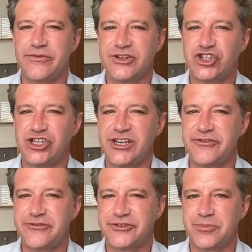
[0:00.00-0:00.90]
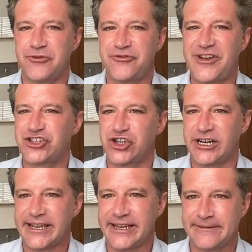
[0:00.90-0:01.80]
achieved
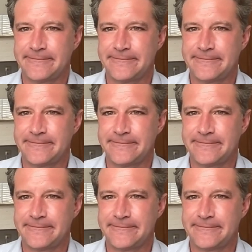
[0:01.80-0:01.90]
professionally?